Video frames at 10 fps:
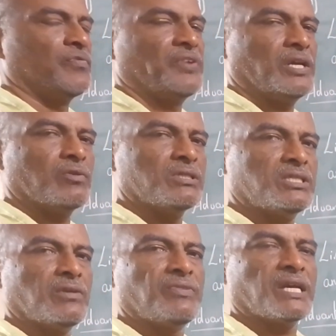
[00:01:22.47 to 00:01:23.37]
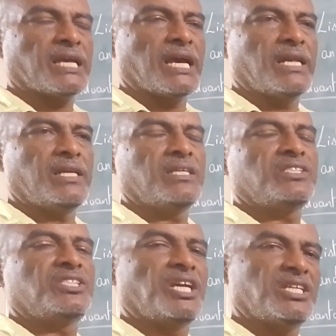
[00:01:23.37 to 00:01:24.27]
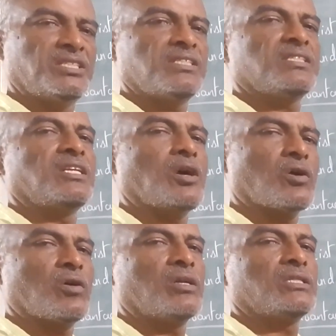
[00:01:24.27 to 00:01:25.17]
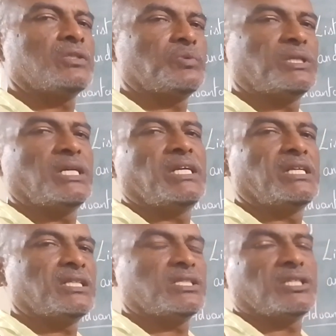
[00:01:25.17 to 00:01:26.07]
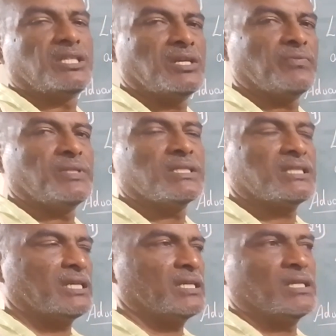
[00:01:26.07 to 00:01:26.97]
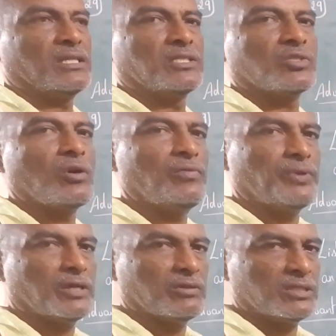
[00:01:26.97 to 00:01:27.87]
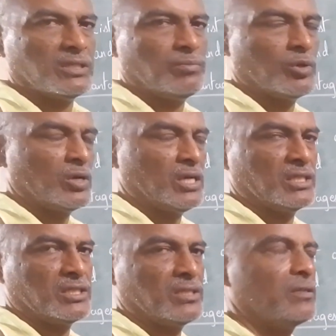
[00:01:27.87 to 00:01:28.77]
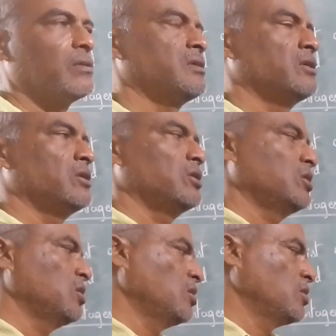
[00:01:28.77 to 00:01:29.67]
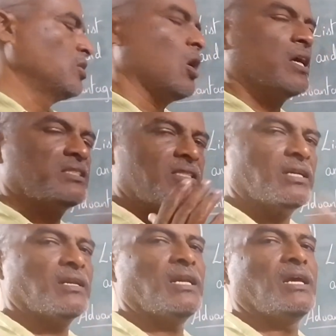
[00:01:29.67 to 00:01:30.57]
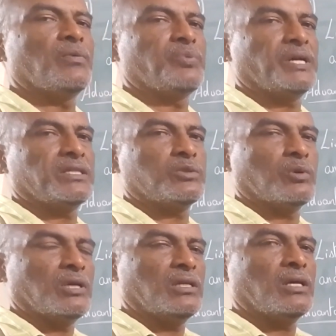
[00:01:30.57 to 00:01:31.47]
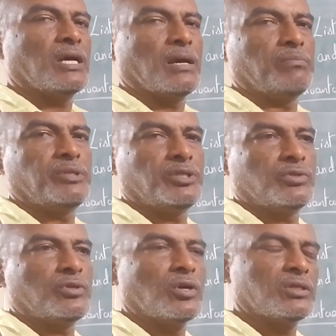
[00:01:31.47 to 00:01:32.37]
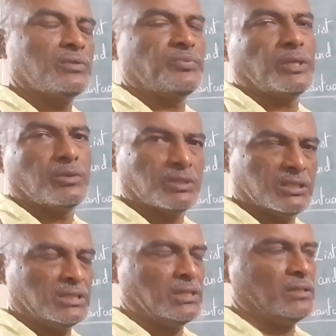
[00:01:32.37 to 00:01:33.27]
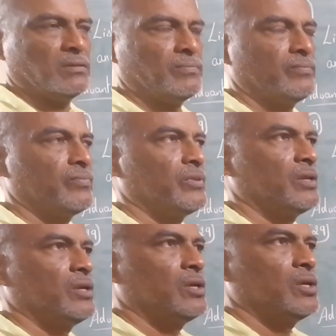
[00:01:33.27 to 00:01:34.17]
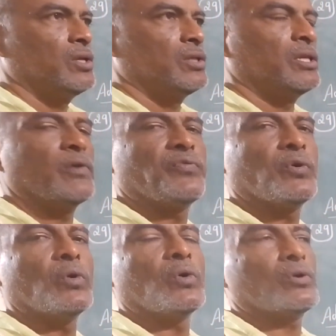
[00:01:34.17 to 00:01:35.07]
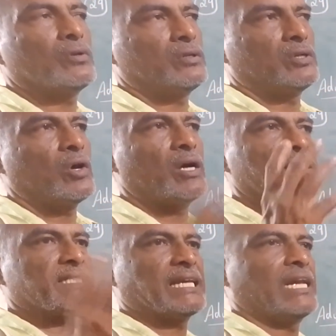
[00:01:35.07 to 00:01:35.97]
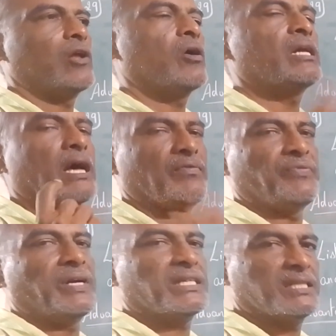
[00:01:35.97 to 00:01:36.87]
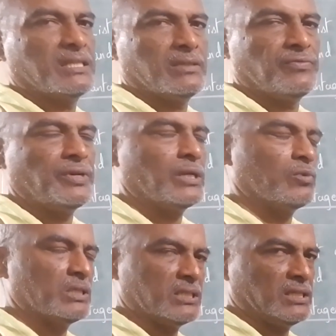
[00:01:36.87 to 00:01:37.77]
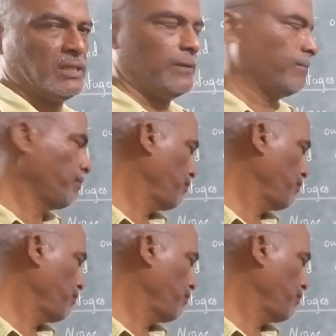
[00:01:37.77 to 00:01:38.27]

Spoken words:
The frequency of the carrier changes in accordance with the intensity of the signal. It's called frequency modulation. Noise generally affects only the amplitude, not the frequency. Therefore, noise cannot affect frequency.